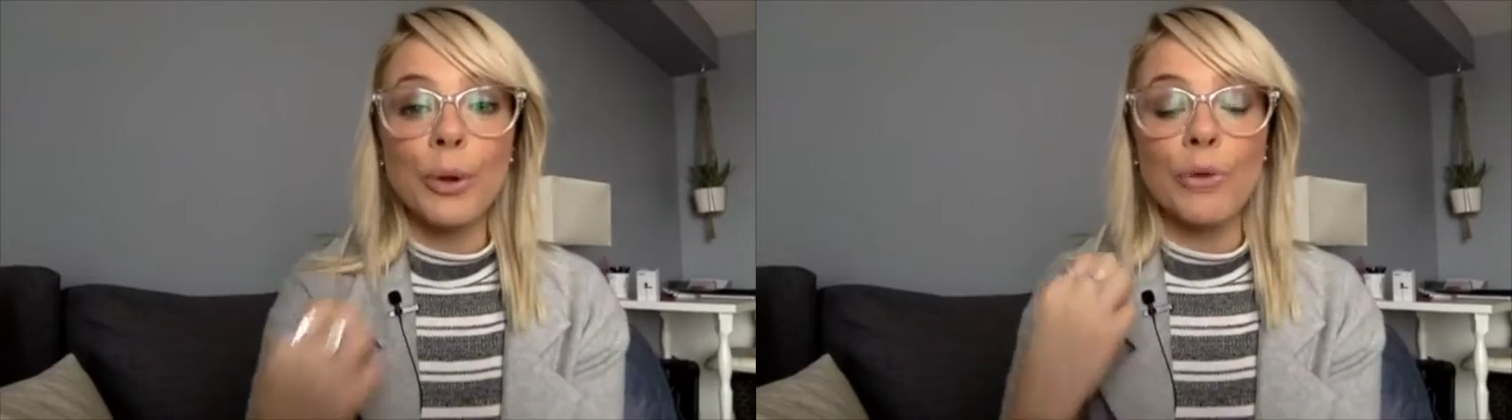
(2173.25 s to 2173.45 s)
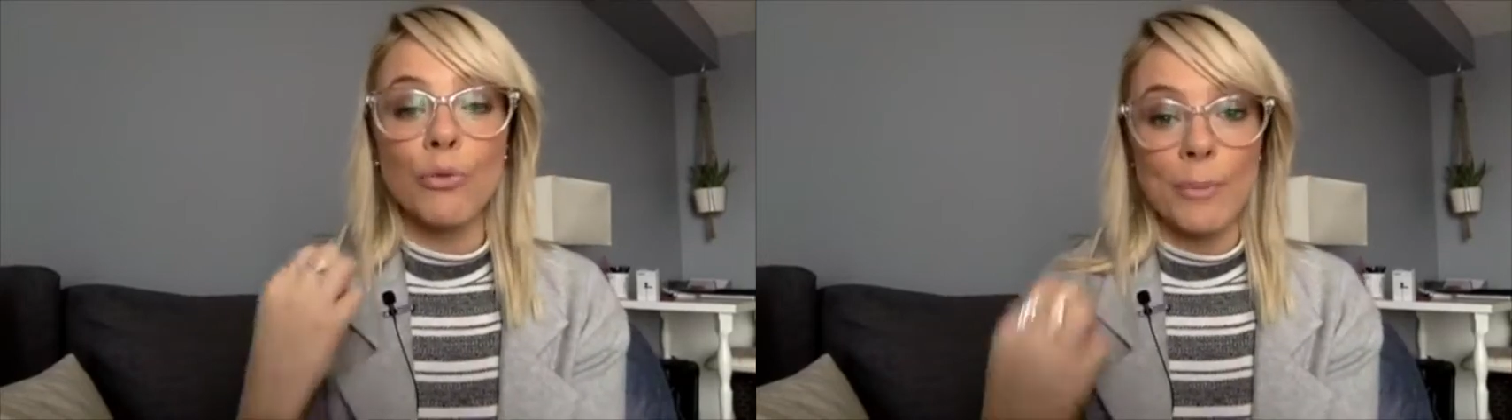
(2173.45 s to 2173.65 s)

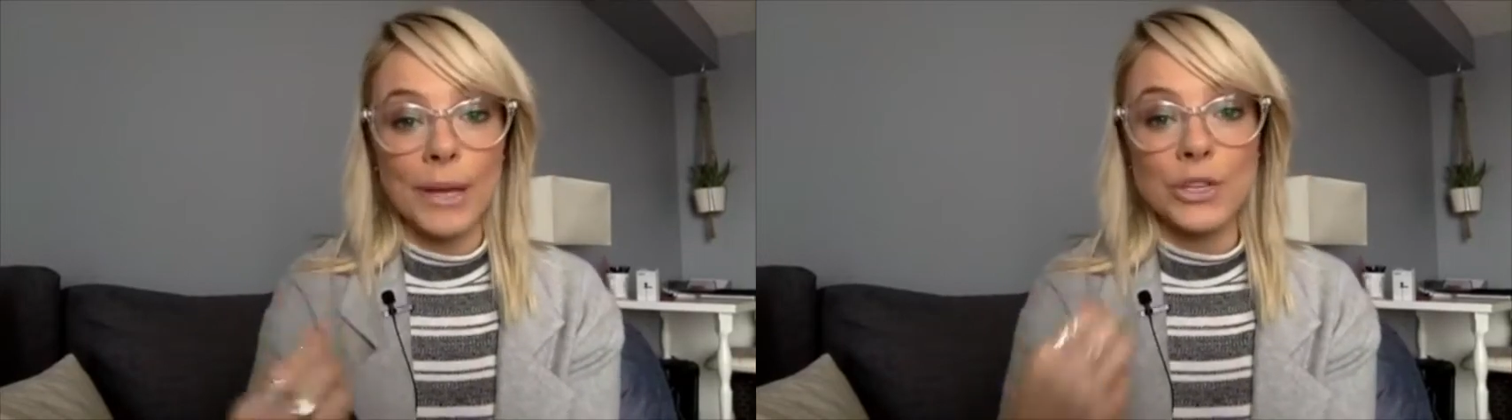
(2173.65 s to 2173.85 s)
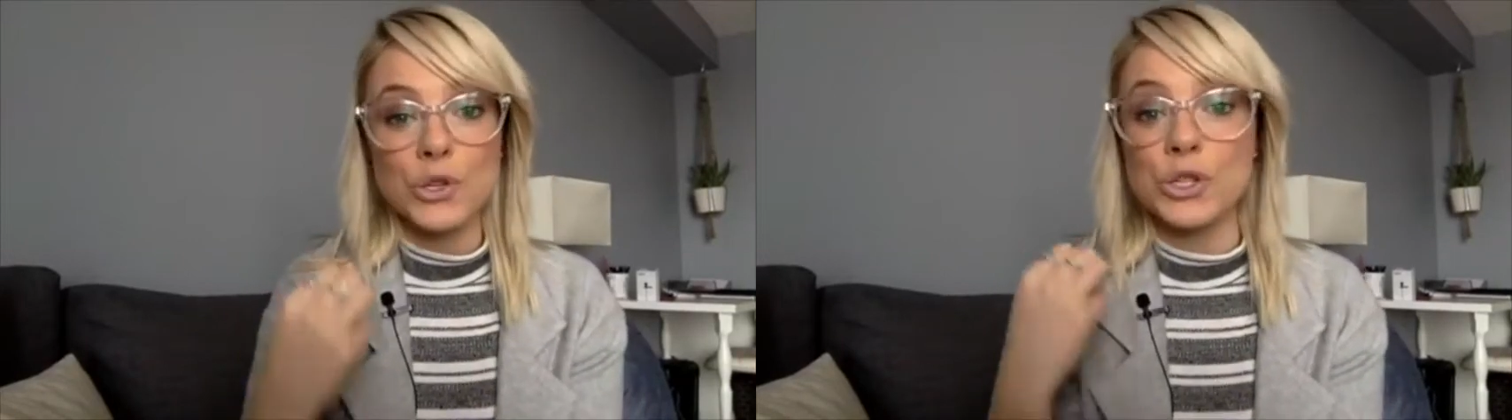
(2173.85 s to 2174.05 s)
of
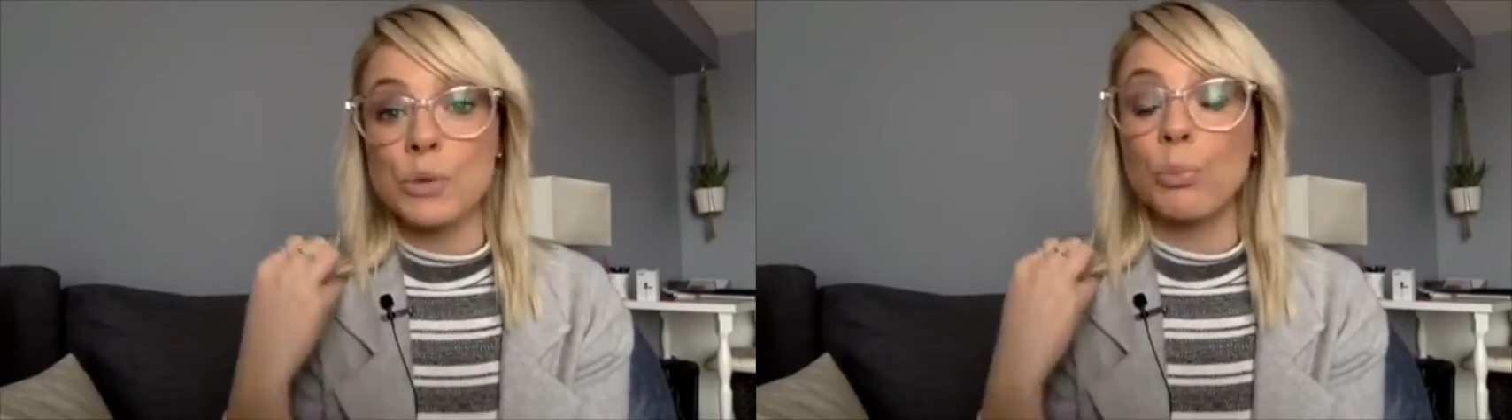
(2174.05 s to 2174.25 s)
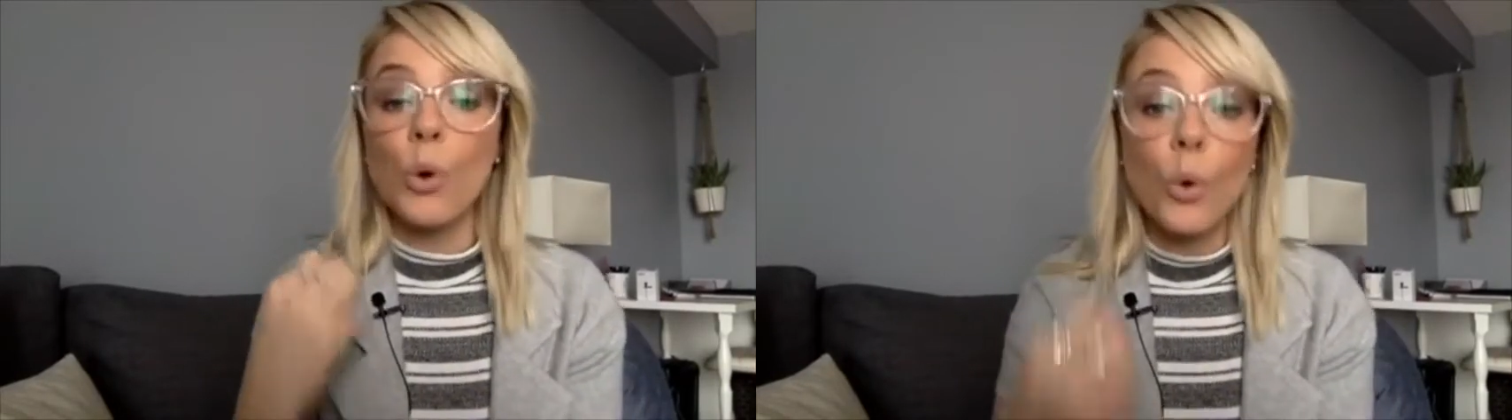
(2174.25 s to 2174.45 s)
women to
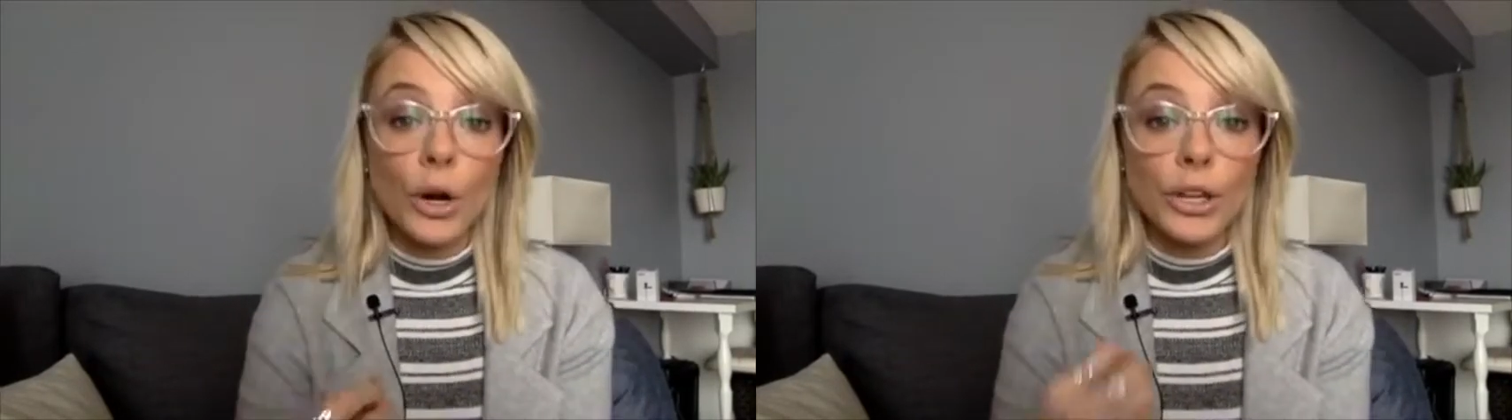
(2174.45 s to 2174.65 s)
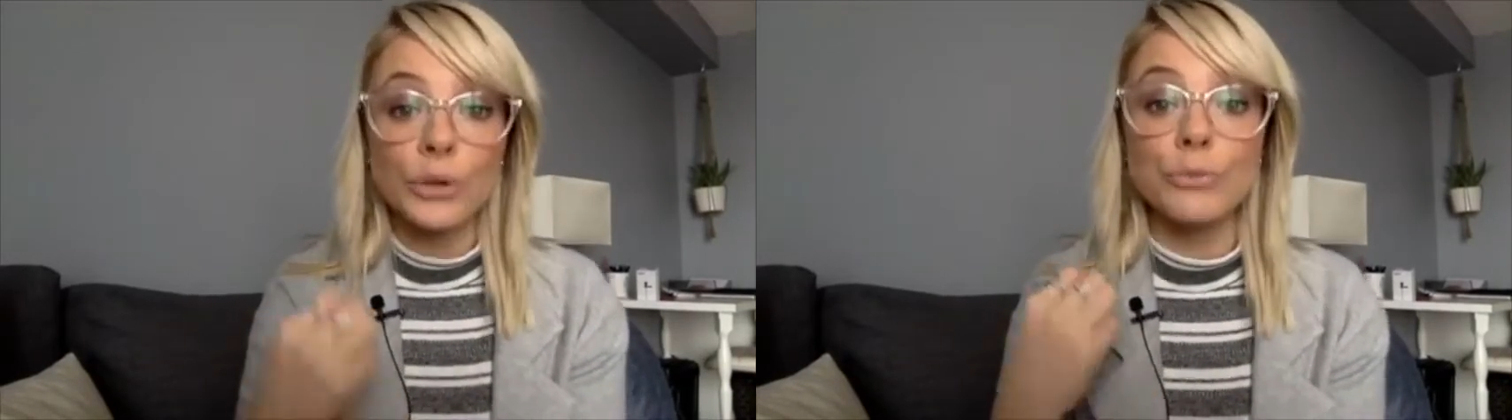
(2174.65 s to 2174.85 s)

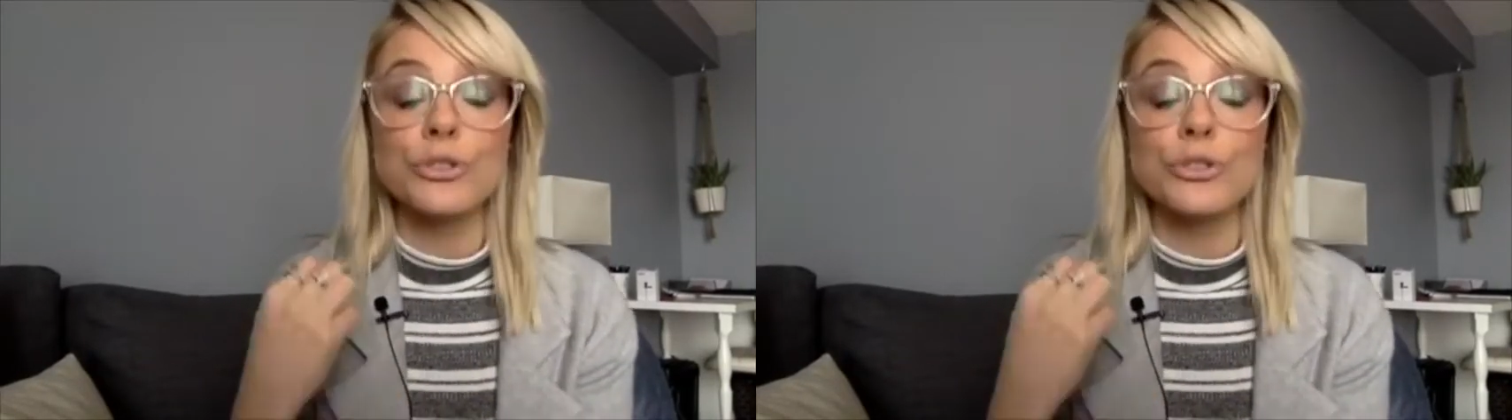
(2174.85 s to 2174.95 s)
support you